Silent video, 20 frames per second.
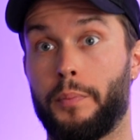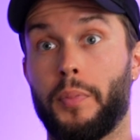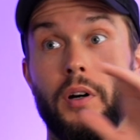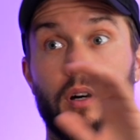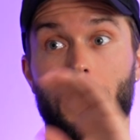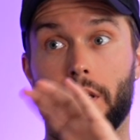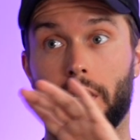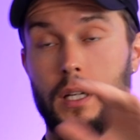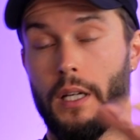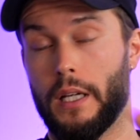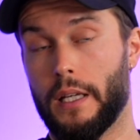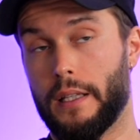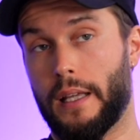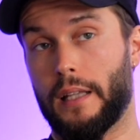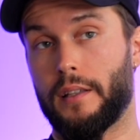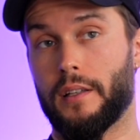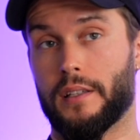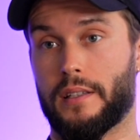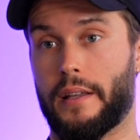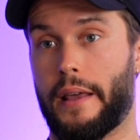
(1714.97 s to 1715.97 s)
But
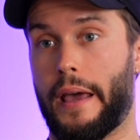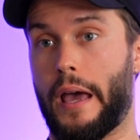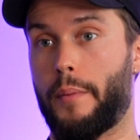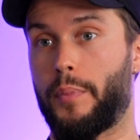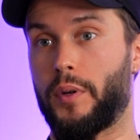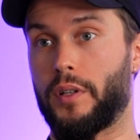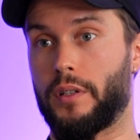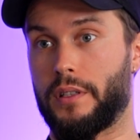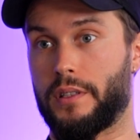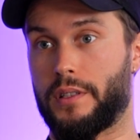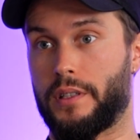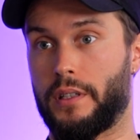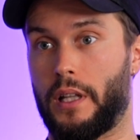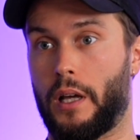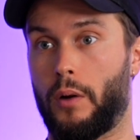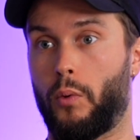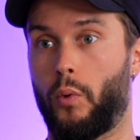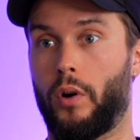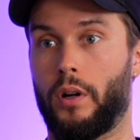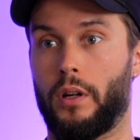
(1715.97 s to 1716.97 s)
that doesn't happen until I
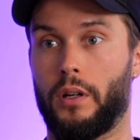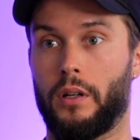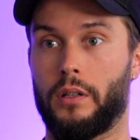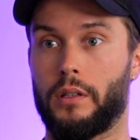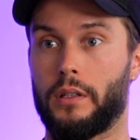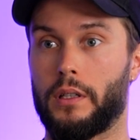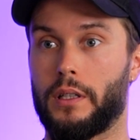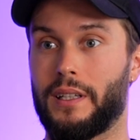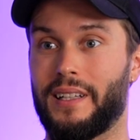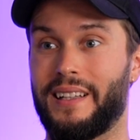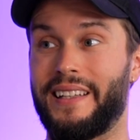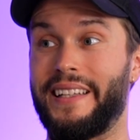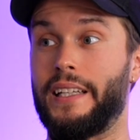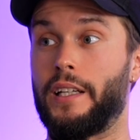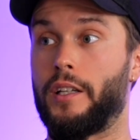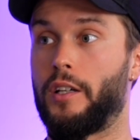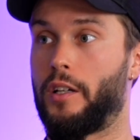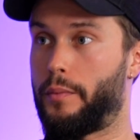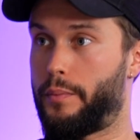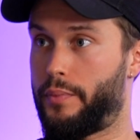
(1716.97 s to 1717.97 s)
wanna clean
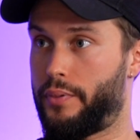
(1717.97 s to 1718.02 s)
it up.